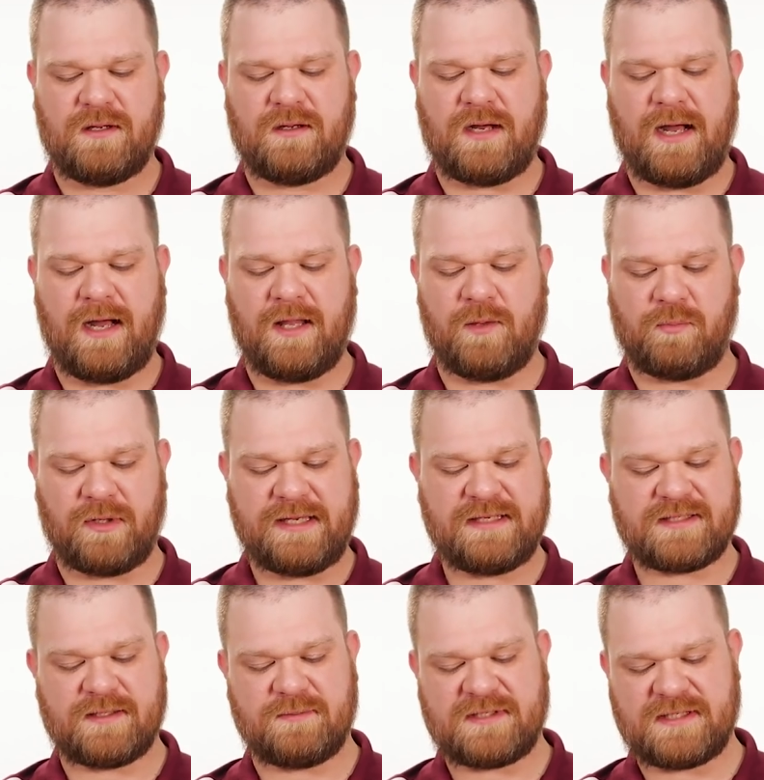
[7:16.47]
Uh, the
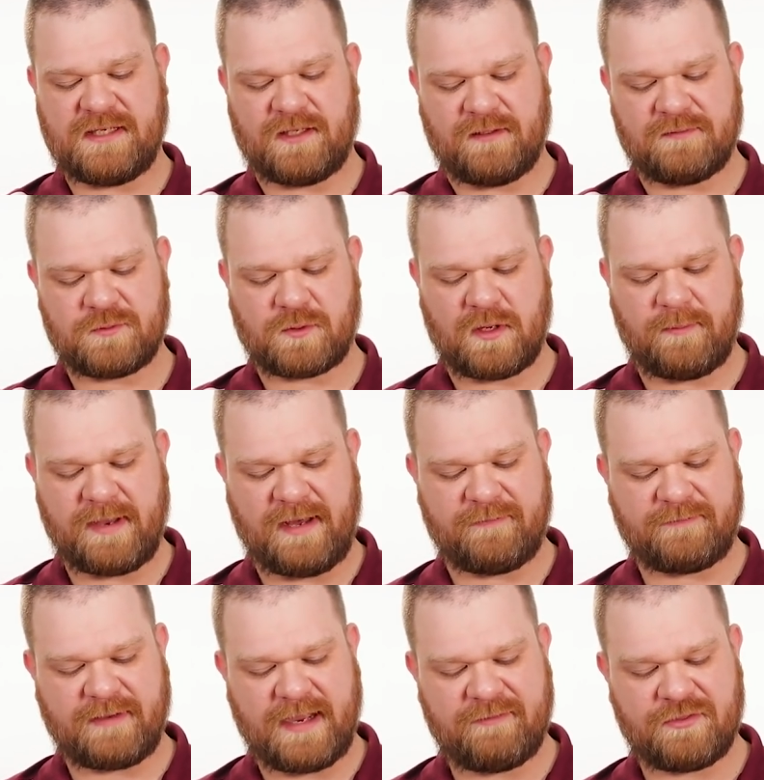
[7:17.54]
blades themselves were at about
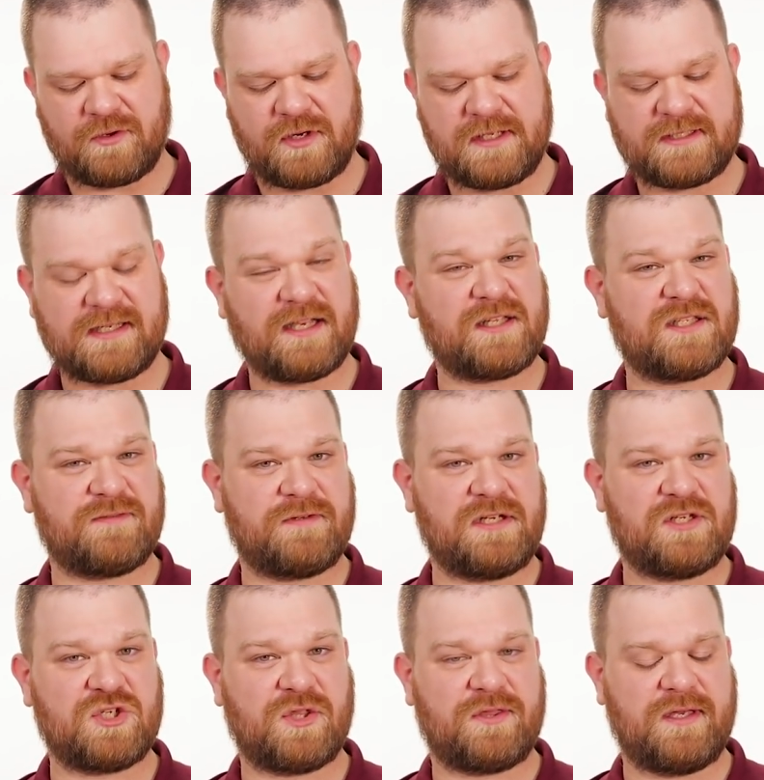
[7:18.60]
5 seconds of an
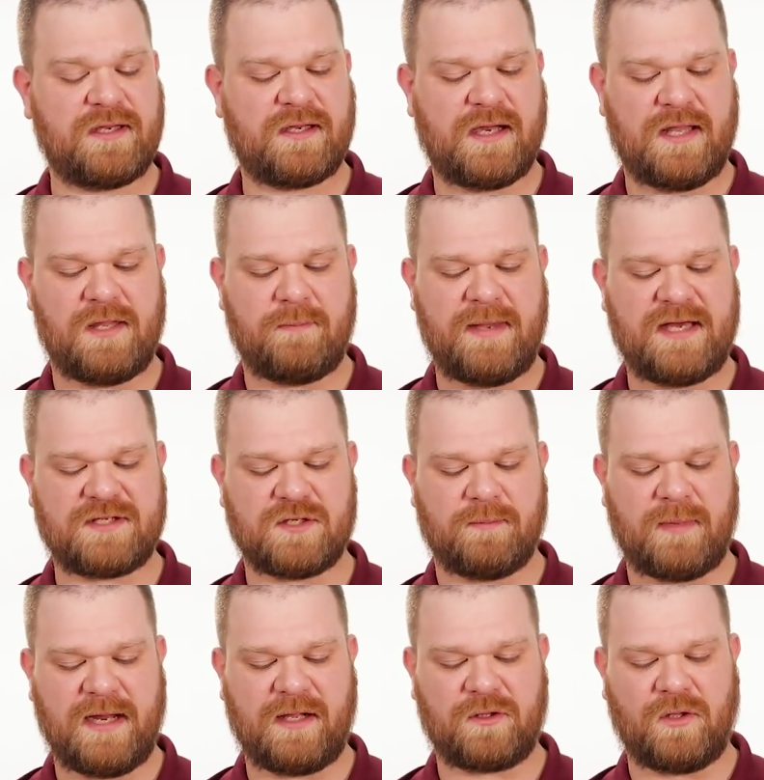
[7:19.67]
inch thick on the Master
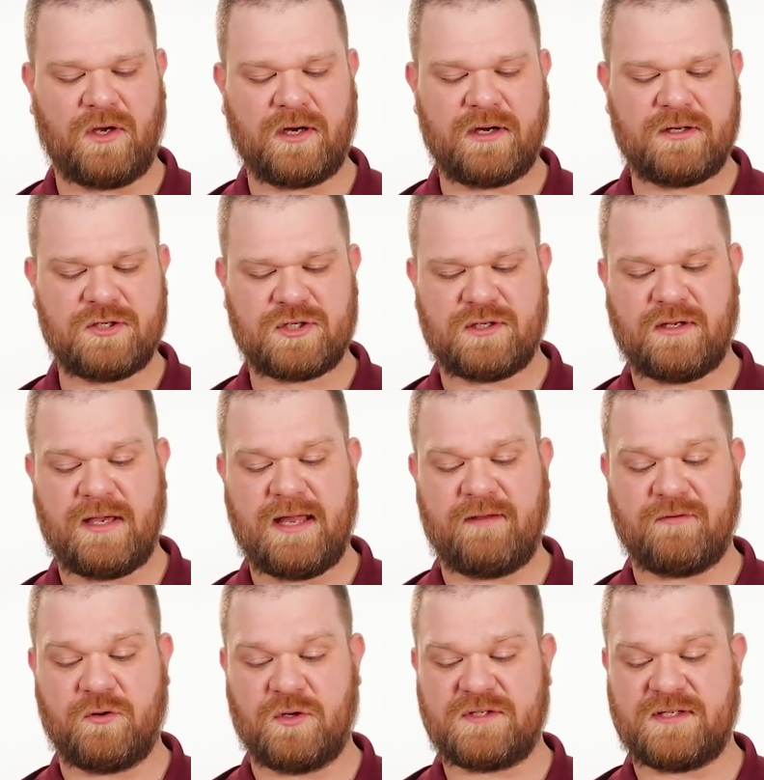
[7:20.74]
Mic Large, and
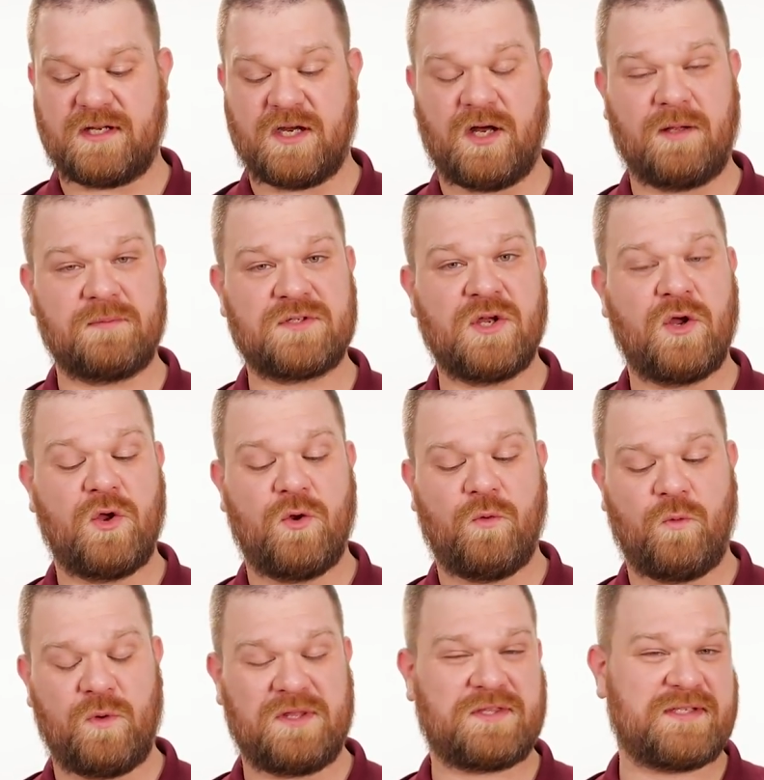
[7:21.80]
of course it comes
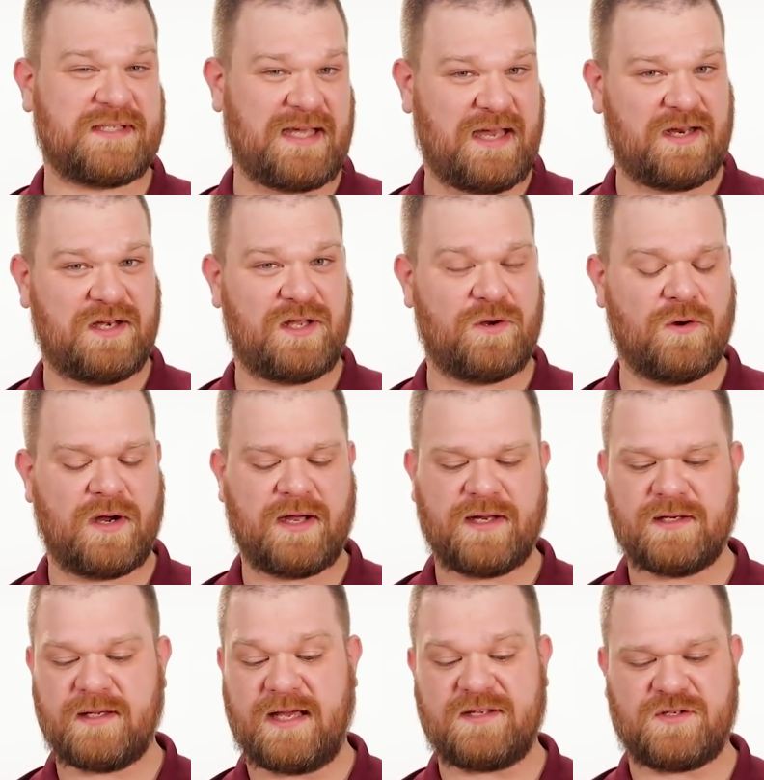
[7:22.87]
with a Scandi
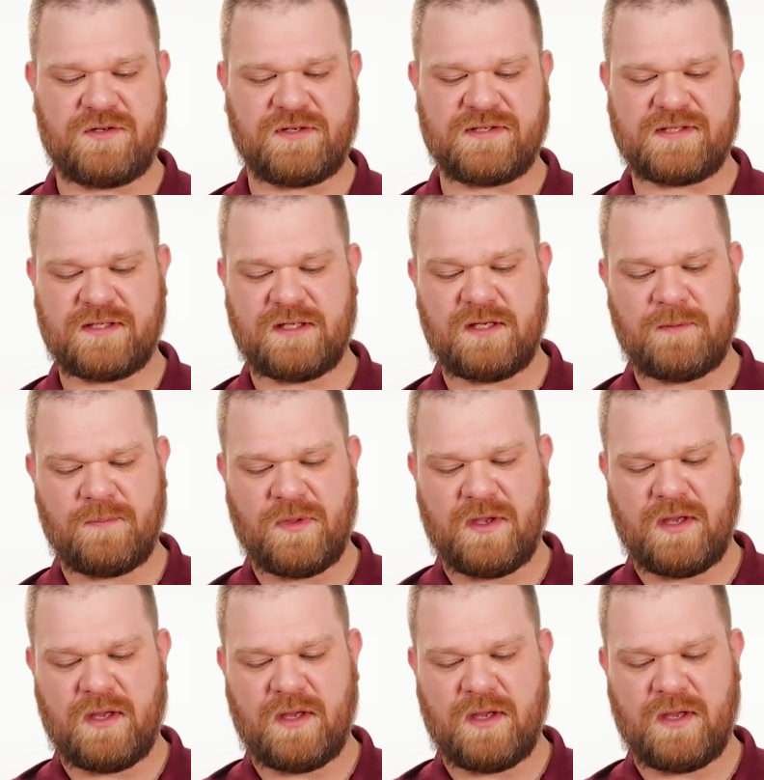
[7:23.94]
grind, as you can see.